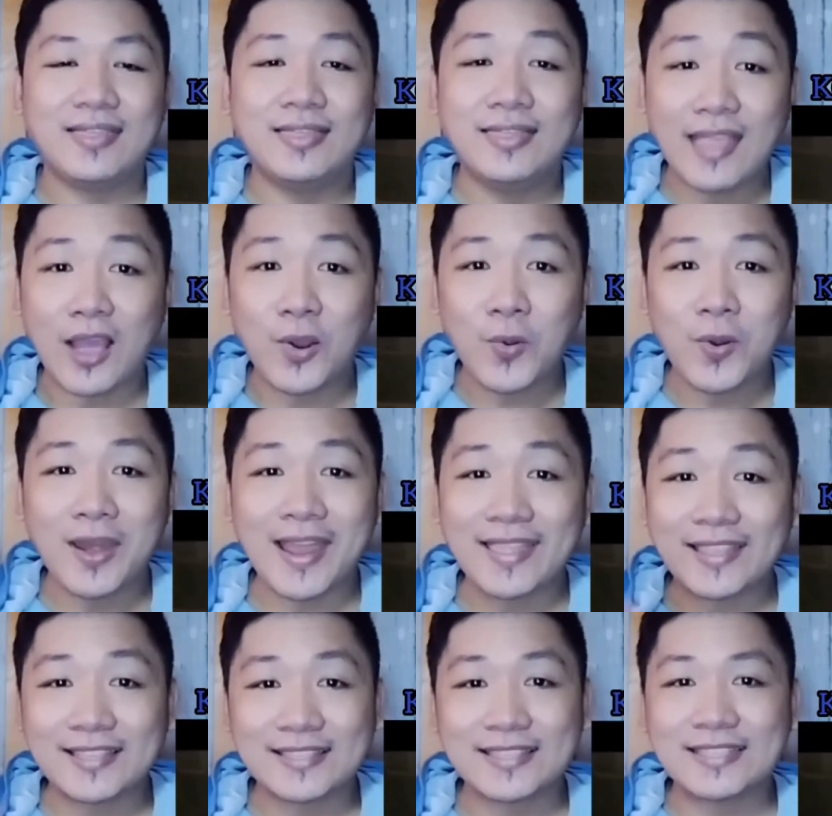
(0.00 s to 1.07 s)
now, let
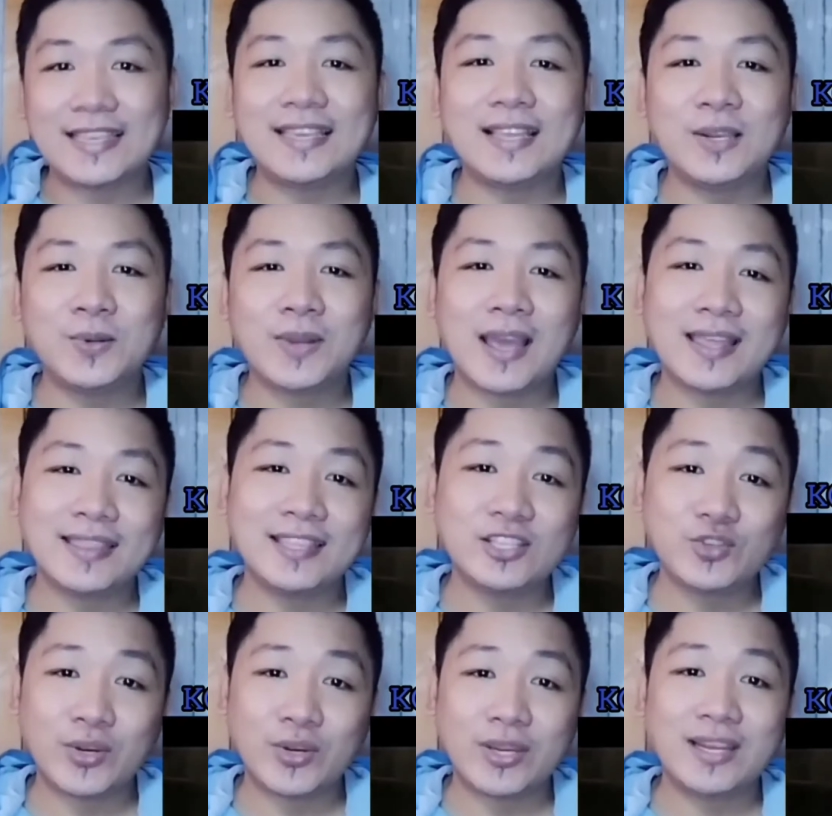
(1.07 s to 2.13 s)
us take a look at the
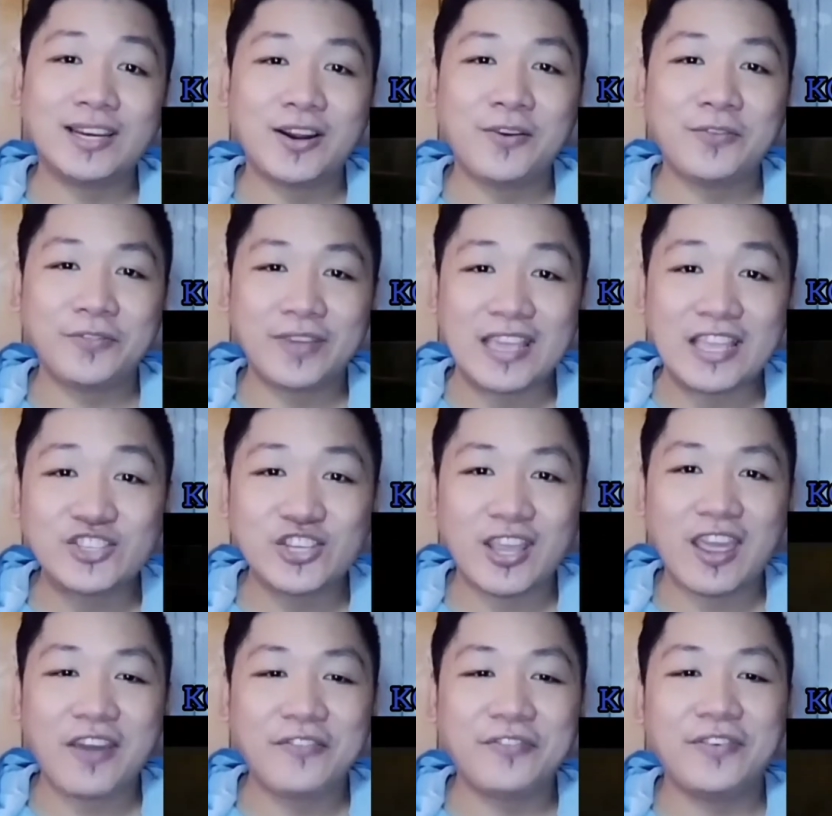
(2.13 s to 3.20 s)
trailer of KGF
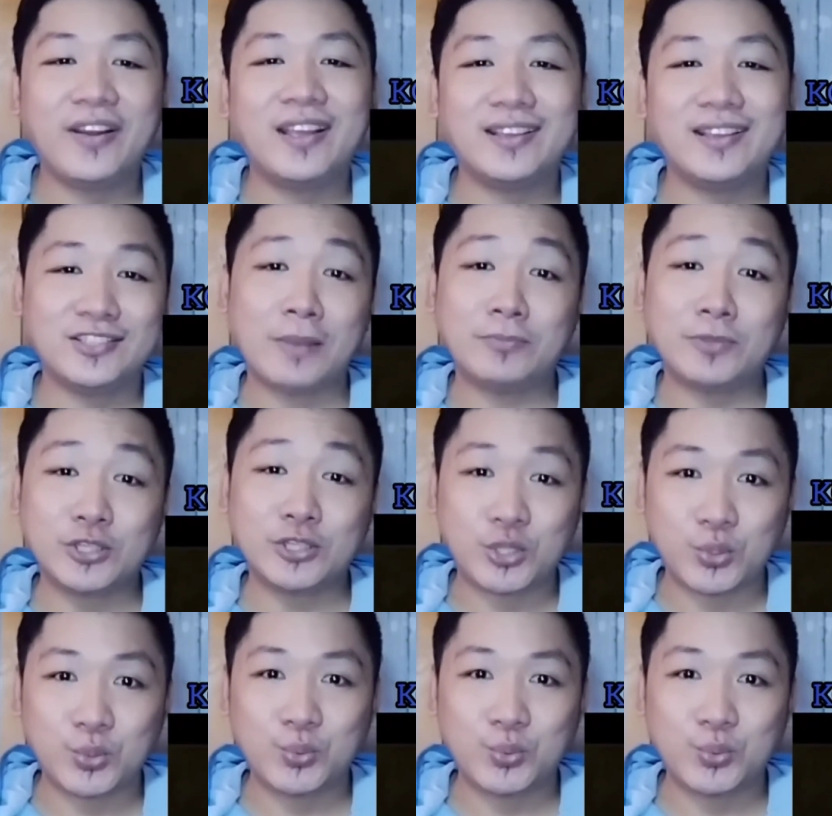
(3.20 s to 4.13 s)
Chapter 2.